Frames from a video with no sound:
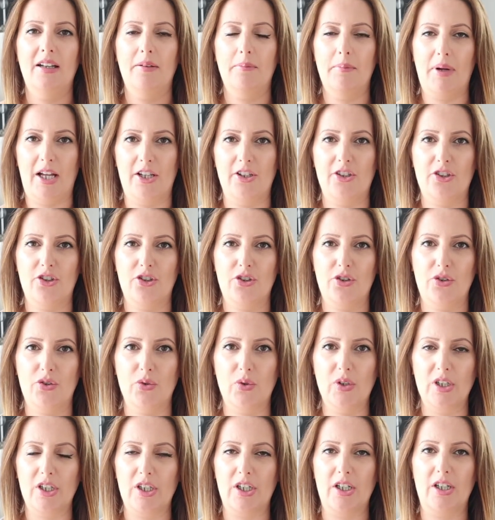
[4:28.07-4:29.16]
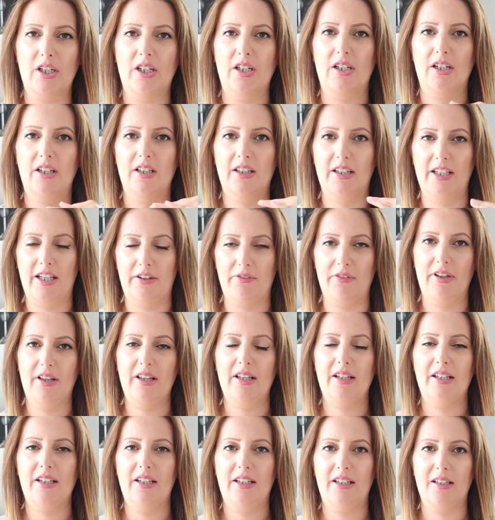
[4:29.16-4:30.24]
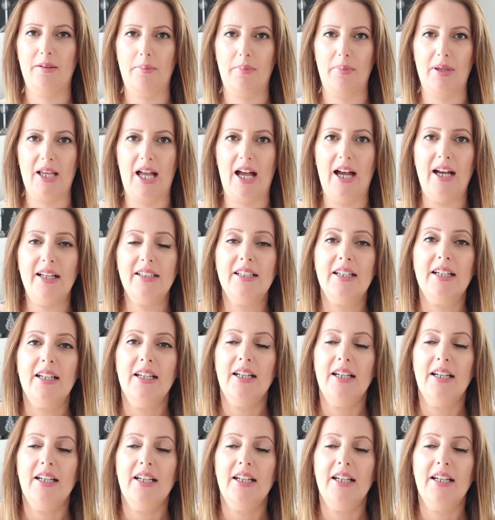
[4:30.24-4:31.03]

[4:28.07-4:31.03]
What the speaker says: my sugar level in the blood.